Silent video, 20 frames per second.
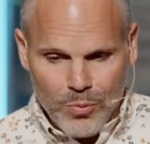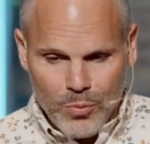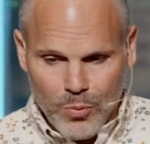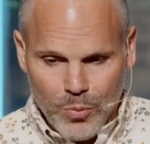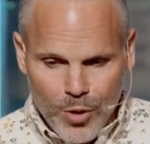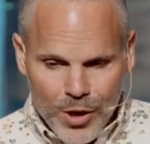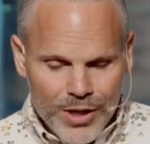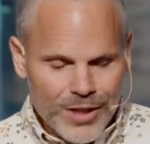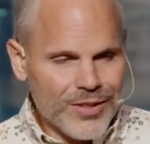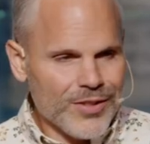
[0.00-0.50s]

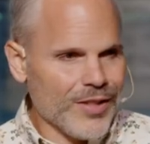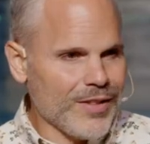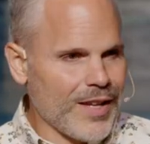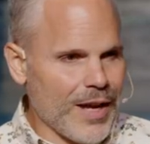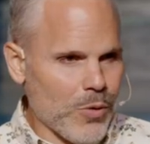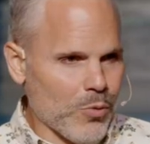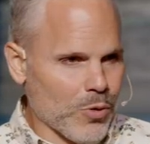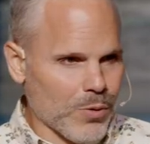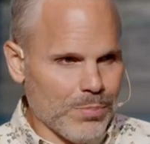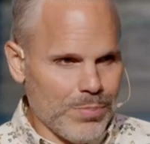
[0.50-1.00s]
what is it
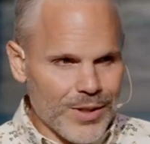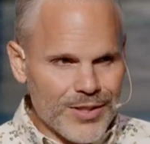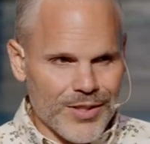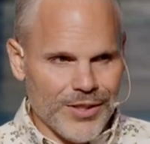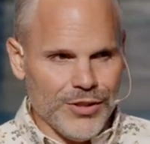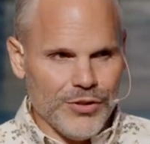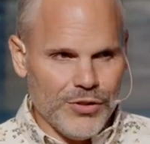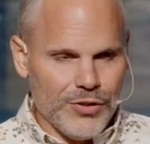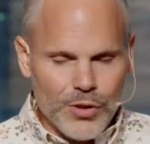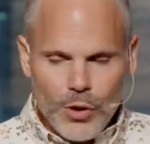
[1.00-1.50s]
that we're
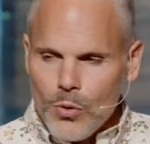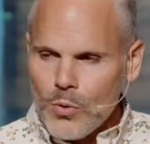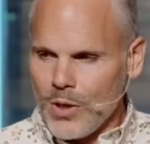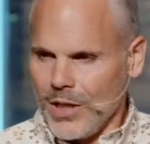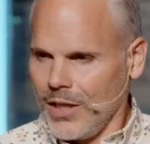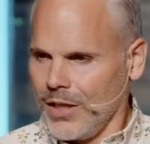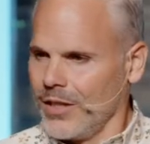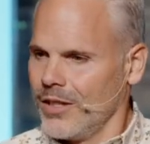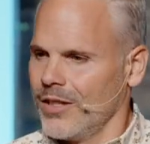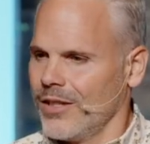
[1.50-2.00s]
busy
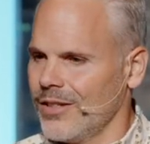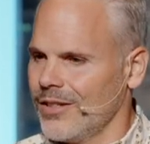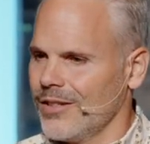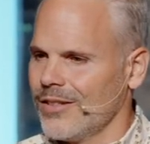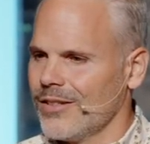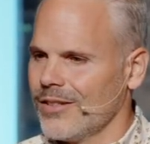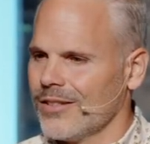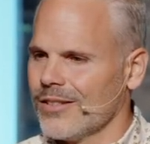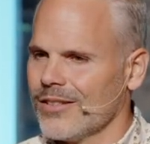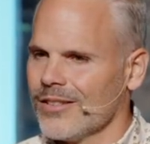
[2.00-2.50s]
doing?
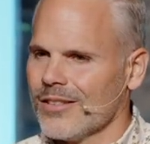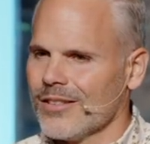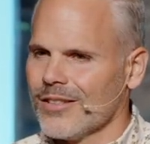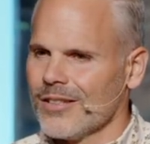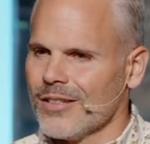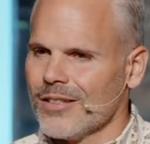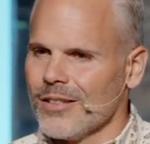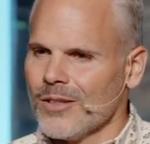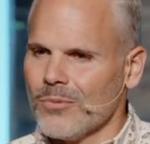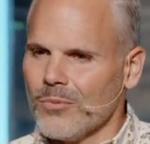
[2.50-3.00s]

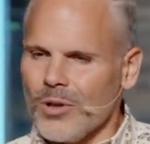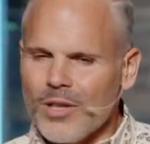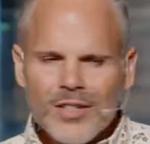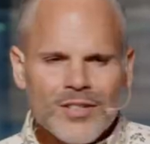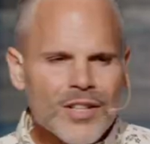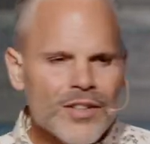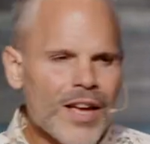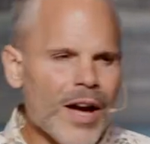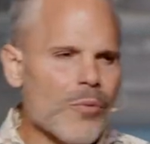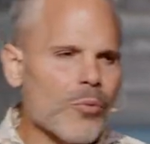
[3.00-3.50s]
What
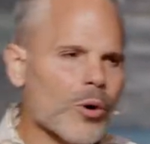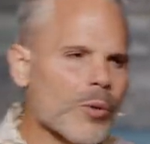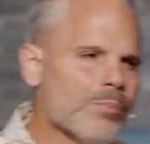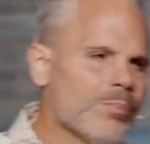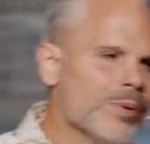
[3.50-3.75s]
is it that we're